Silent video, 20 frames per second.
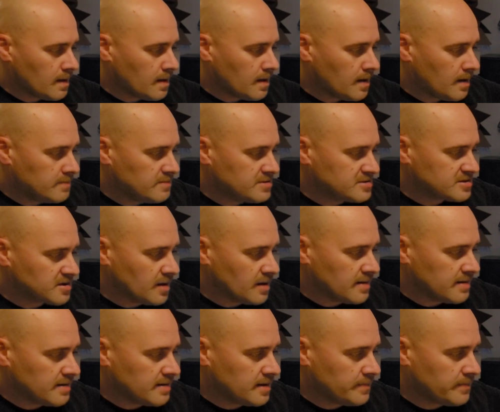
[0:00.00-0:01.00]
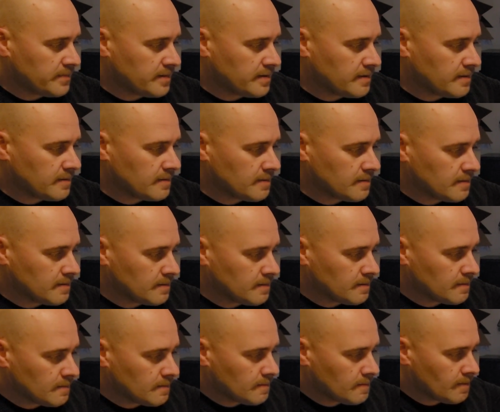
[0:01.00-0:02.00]
and I'm just going to dip it.
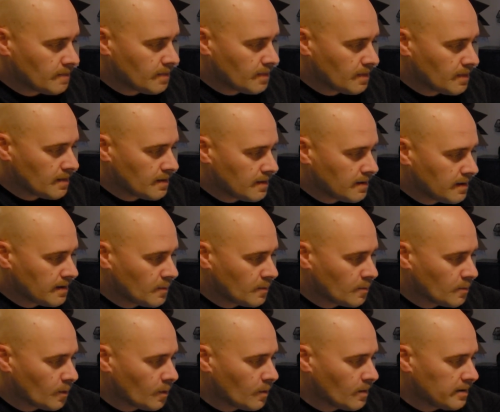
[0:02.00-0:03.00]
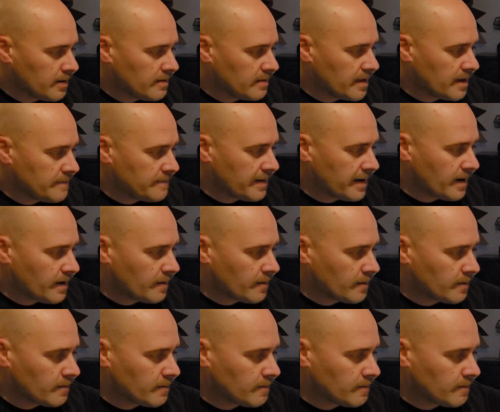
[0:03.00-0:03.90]
Kind of roll it in that powder.